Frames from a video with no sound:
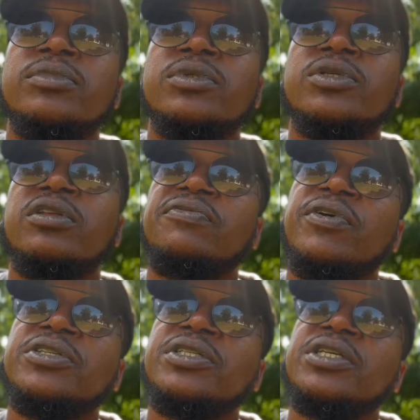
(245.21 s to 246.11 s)
So the
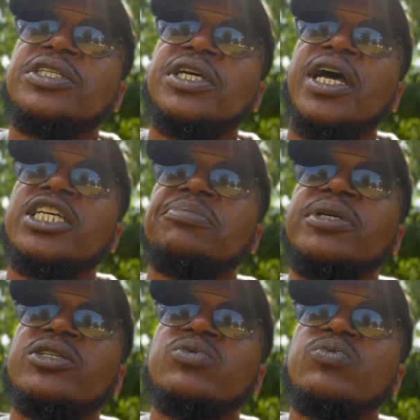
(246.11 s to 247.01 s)
first thing she asked me
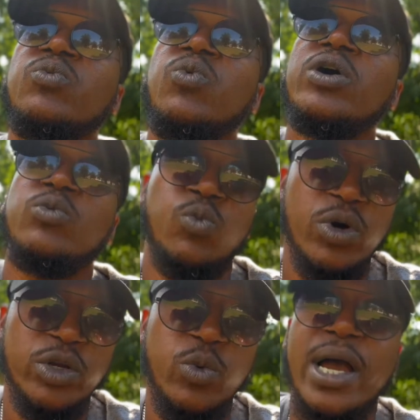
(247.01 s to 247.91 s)
is, what,
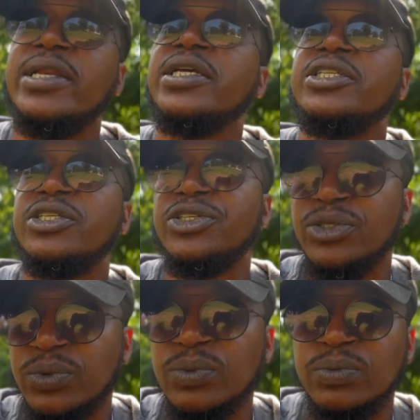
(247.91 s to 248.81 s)
what do I need to do?